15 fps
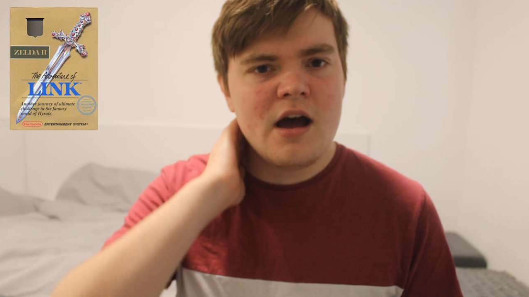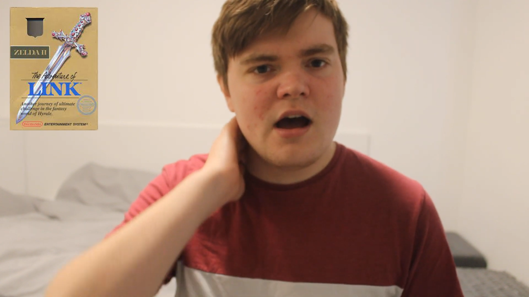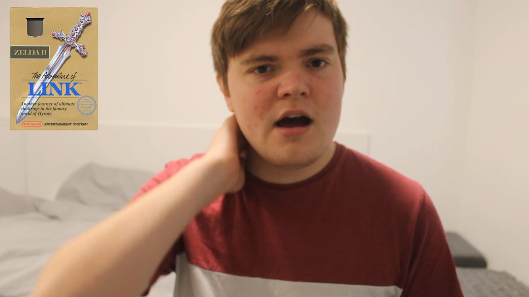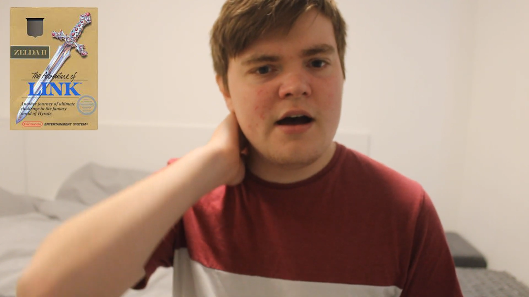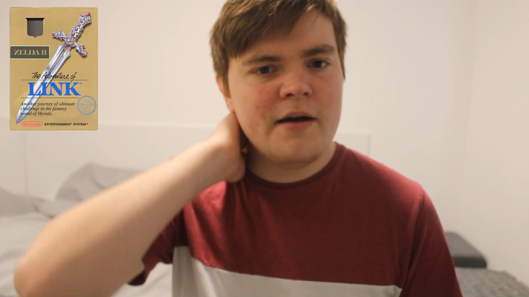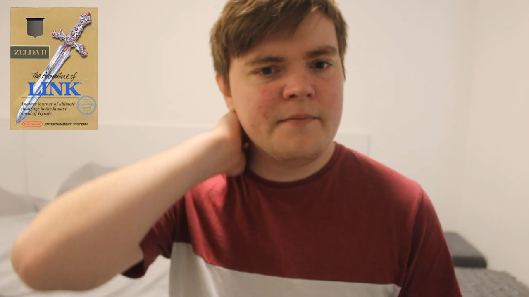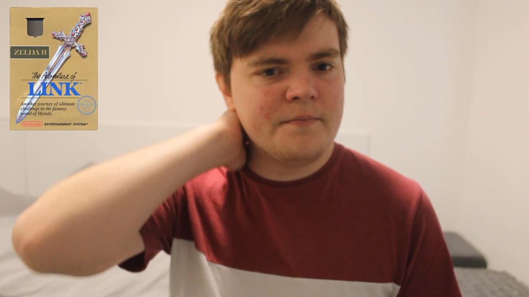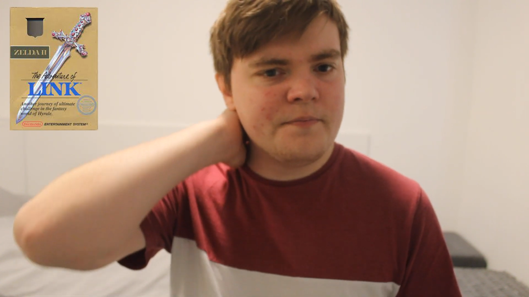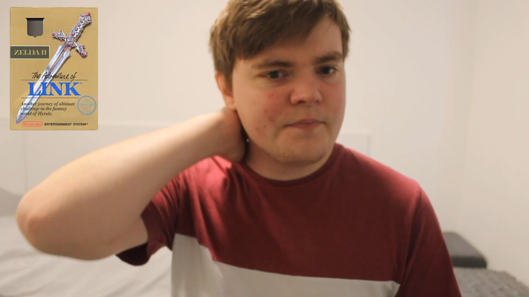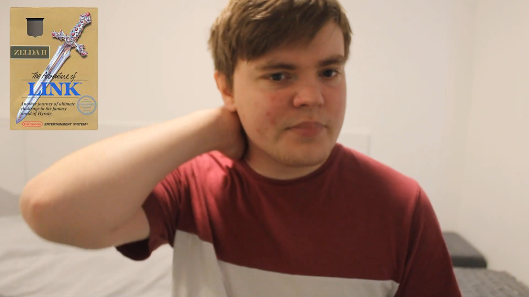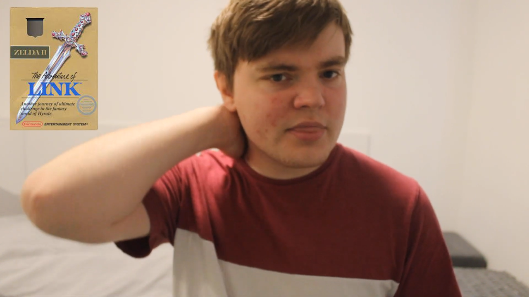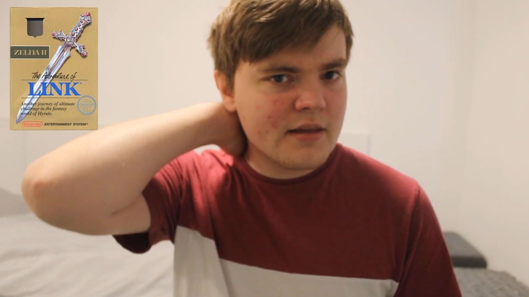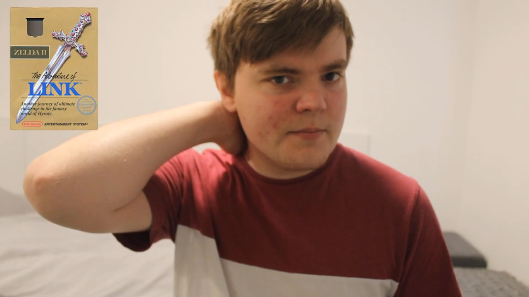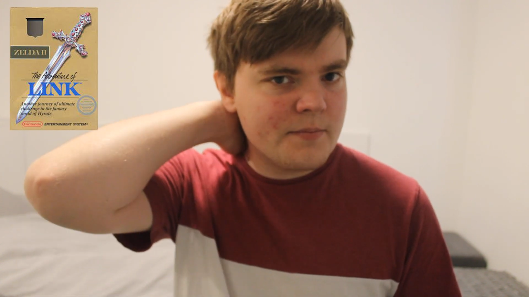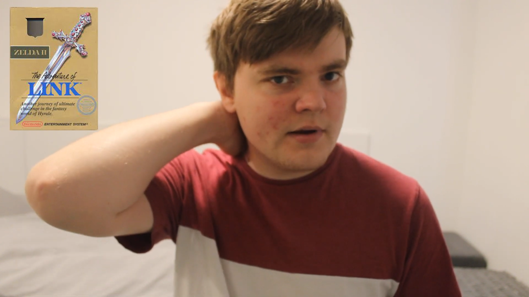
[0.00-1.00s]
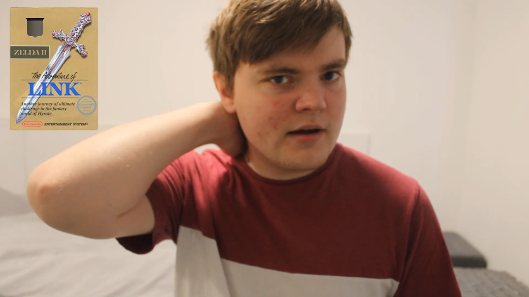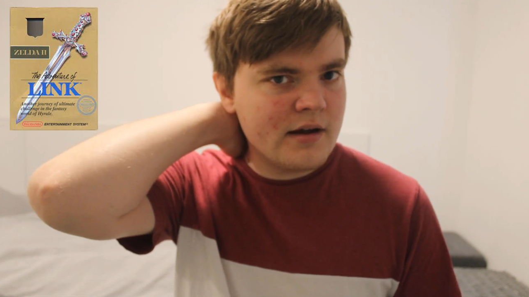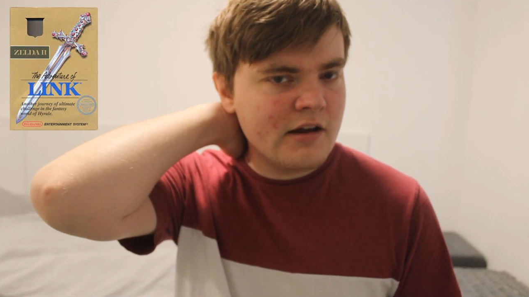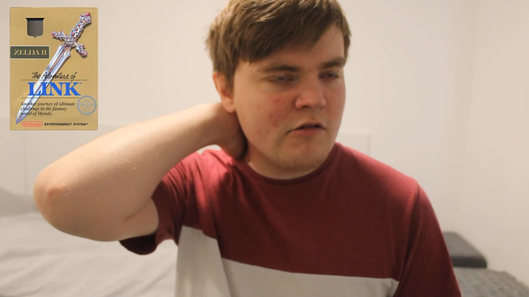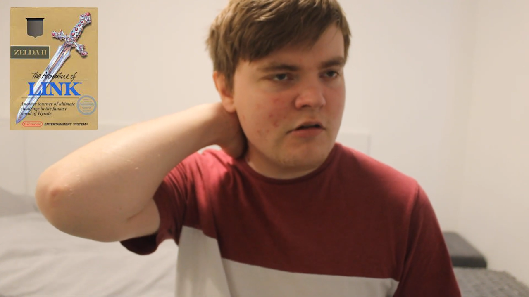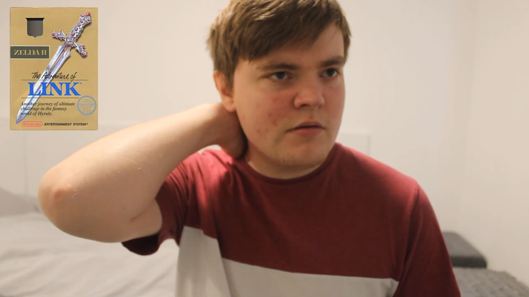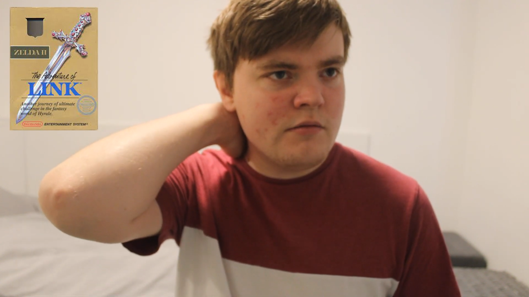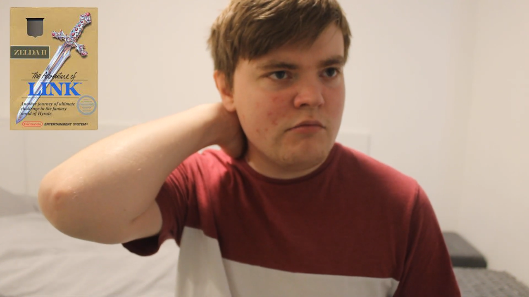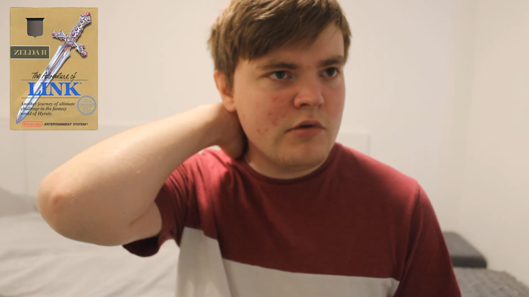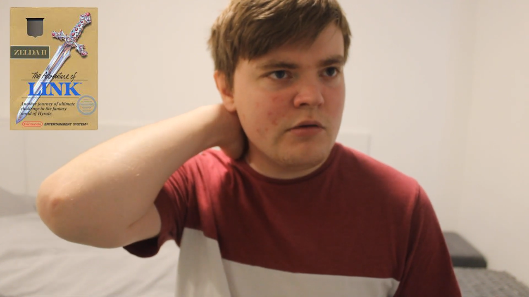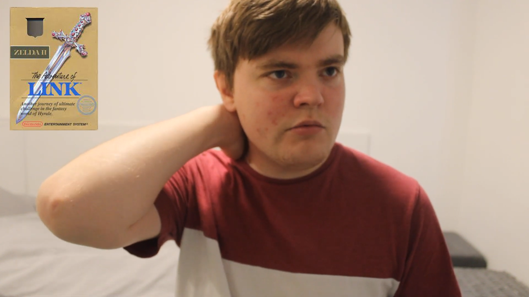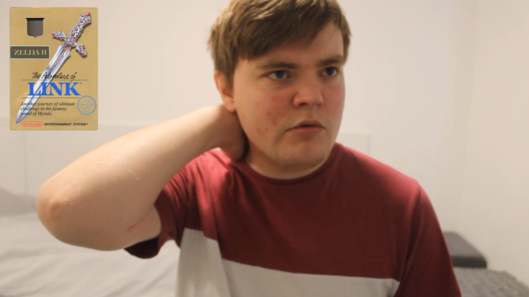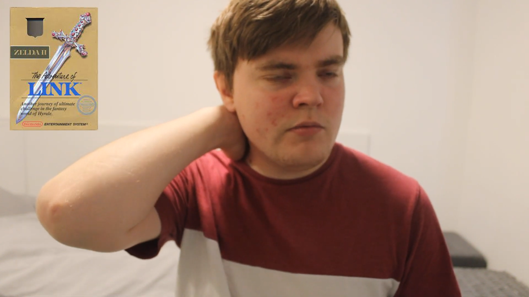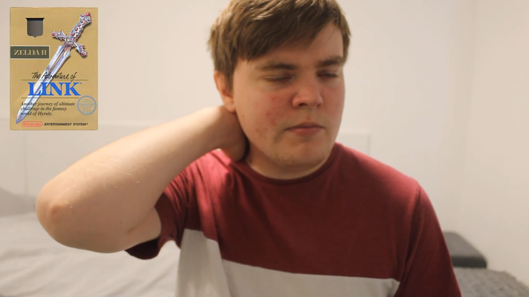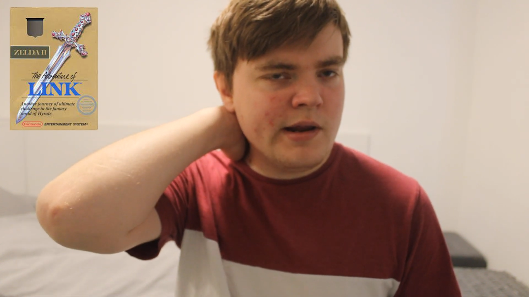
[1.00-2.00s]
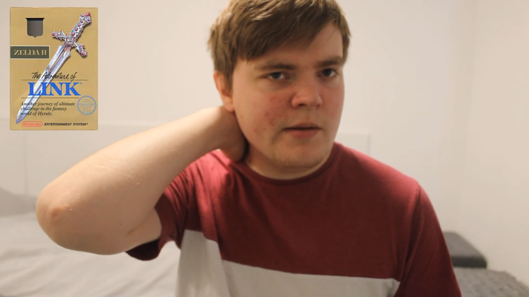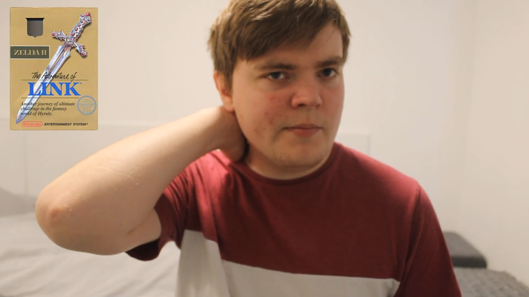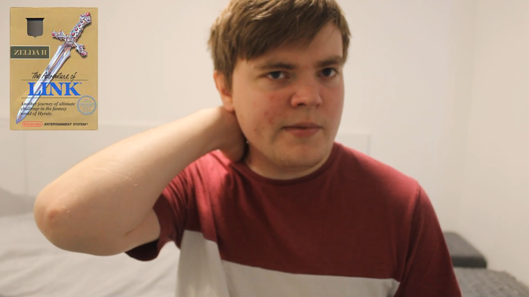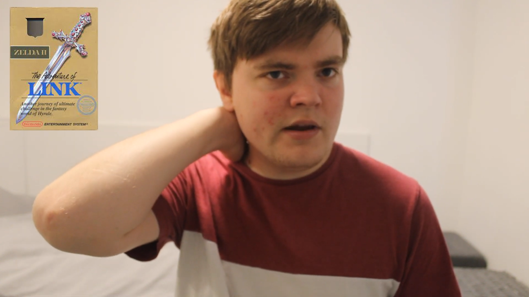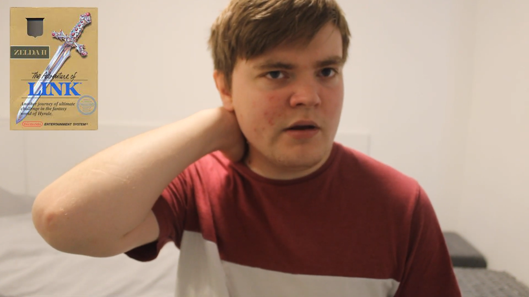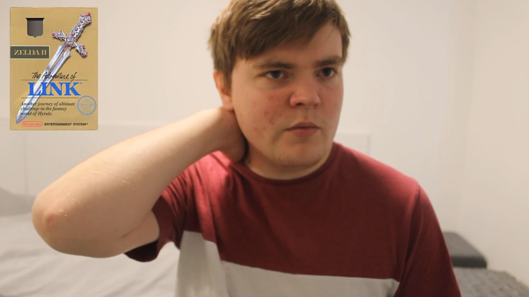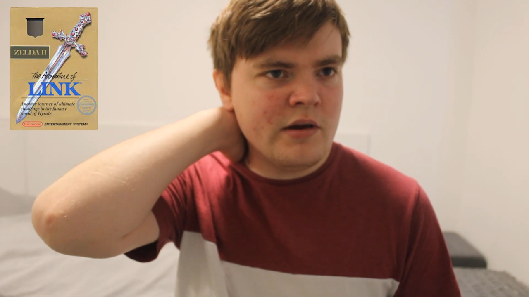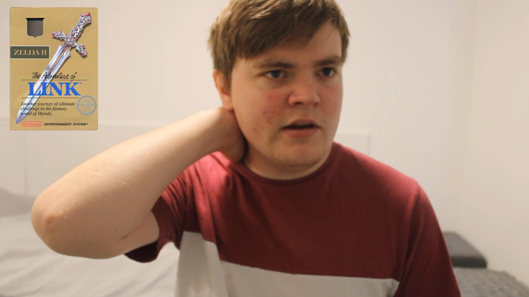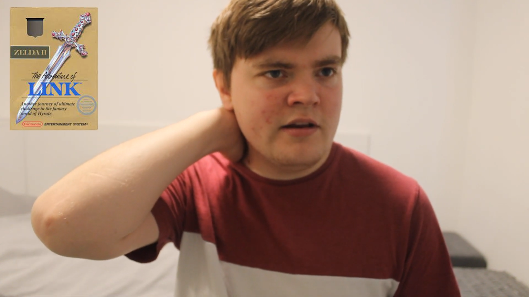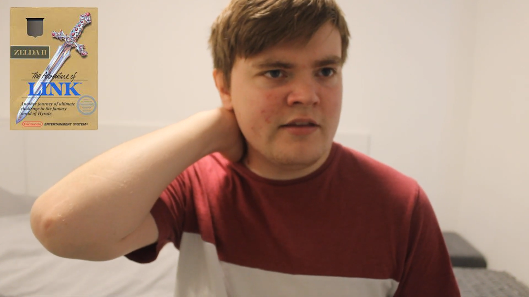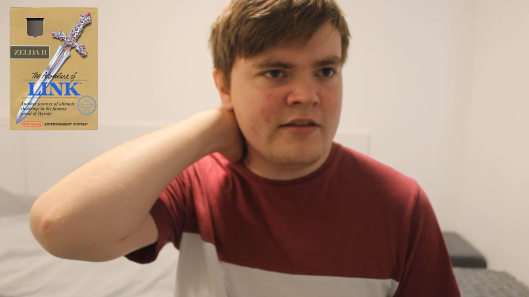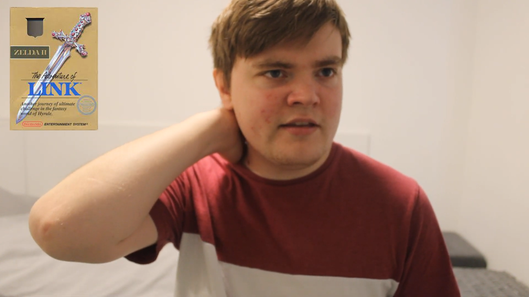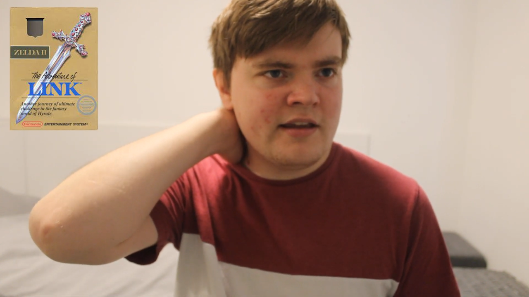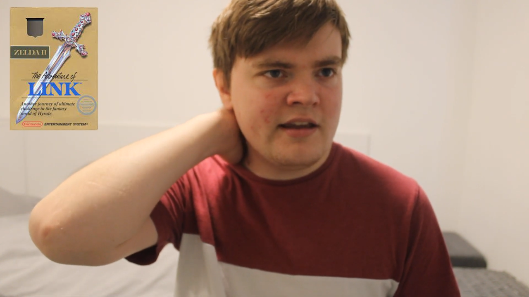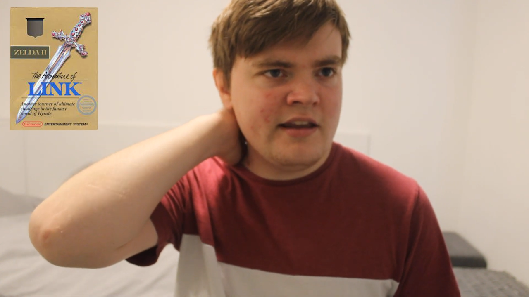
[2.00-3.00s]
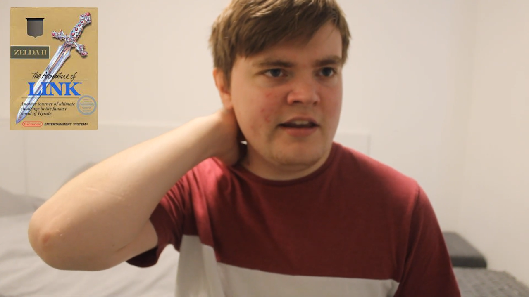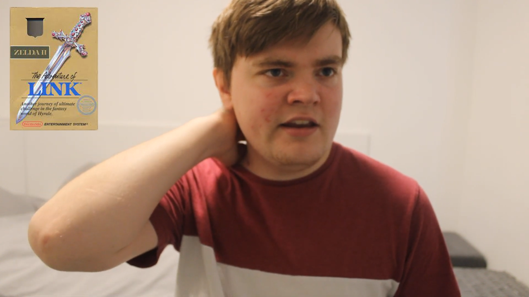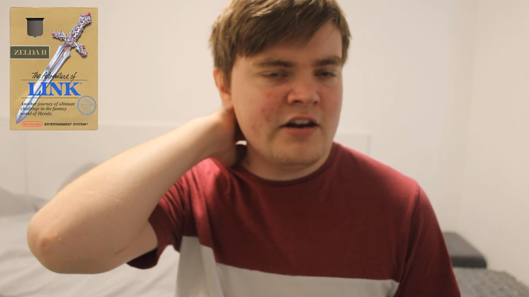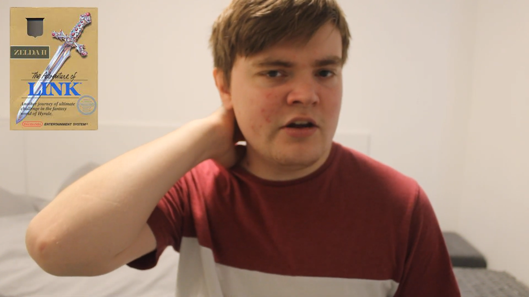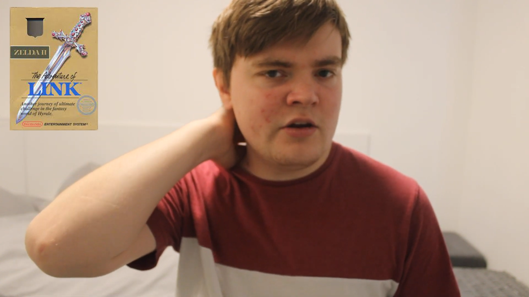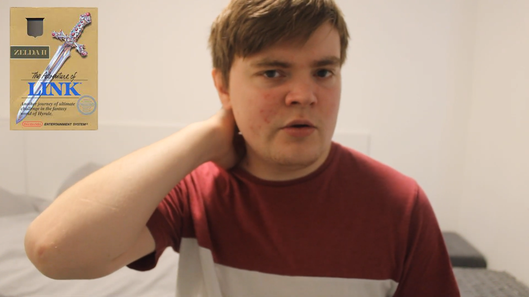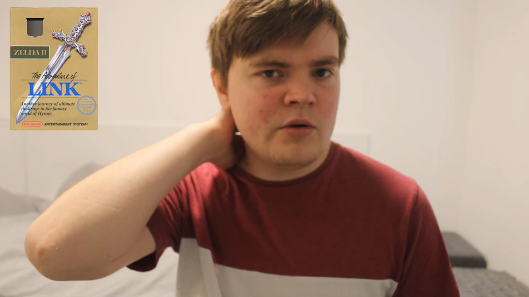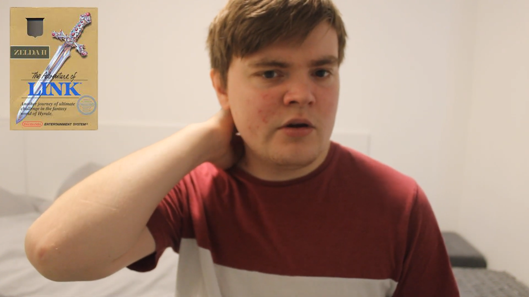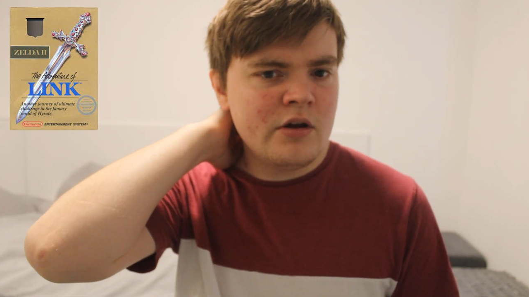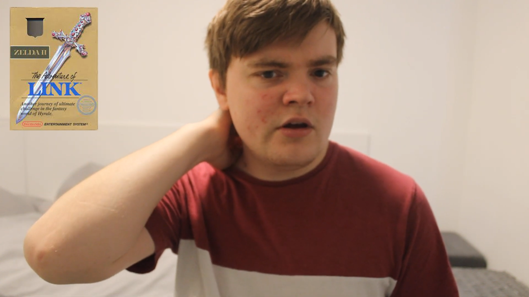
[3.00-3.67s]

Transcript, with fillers: Um, but it would it would be a bit weird to see, you know,